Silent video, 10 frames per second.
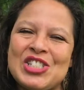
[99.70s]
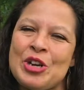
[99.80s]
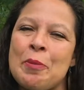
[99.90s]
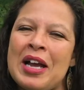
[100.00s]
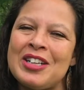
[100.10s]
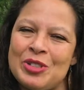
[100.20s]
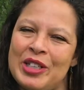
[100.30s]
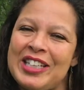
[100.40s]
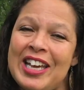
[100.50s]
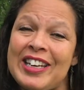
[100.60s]
Jeremiah
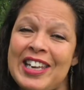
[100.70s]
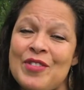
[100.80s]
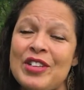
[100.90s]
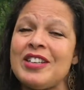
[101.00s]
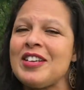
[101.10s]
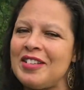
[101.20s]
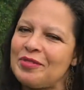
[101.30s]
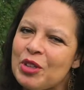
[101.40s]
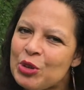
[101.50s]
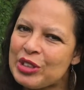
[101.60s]

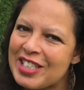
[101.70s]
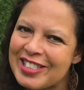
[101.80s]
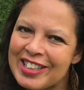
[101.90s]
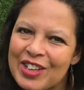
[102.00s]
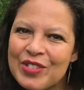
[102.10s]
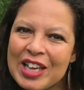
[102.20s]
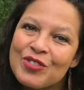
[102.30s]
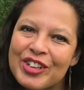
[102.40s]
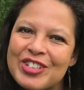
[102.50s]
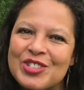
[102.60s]
29:11, who doesn't love that
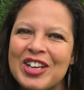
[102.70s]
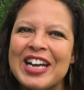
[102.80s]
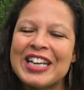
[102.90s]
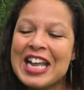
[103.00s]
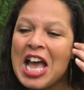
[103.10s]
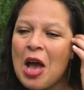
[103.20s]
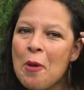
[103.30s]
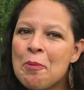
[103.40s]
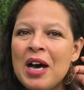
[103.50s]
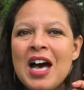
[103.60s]
verse, right?
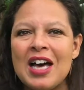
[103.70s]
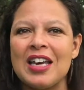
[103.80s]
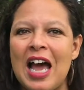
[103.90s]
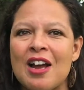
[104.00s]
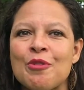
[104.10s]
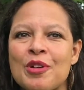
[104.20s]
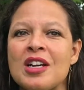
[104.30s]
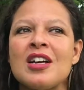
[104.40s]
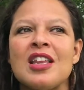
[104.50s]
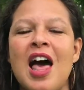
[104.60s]
But I
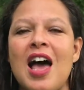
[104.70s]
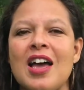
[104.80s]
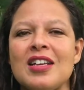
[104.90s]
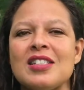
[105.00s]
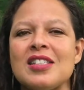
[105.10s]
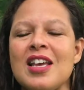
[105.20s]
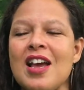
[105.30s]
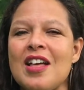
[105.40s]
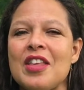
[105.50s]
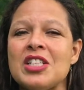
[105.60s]
realized
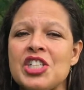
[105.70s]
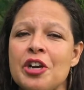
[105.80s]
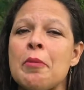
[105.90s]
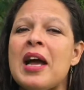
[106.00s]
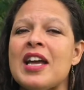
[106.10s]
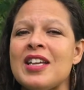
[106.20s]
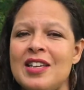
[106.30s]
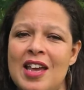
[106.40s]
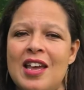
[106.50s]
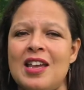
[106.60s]
that Jeremiah
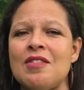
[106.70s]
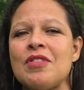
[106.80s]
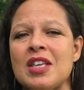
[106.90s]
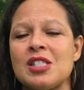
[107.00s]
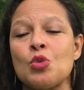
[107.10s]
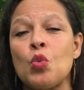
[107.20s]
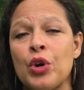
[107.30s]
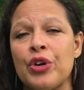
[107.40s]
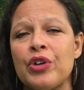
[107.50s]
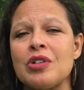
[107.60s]
gave this
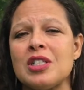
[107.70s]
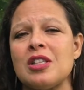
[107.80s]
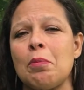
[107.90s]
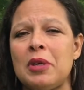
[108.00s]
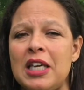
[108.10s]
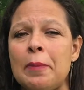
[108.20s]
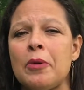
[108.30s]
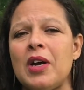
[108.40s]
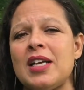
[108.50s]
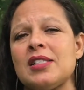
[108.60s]
word to the people
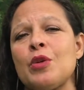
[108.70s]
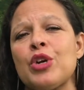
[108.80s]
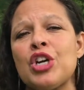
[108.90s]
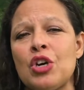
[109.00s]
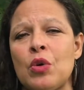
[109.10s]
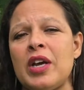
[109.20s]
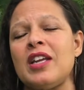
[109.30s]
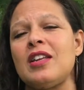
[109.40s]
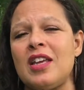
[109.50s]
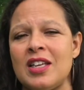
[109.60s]
as they were going
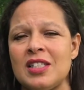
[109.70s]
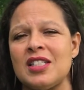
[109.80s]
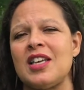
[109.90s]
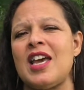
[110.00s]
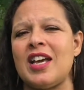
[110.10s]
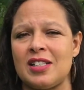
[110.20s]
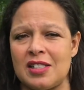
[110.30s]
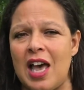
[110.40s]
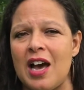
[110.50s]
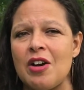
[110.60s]
into
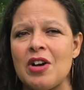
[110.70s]
exile.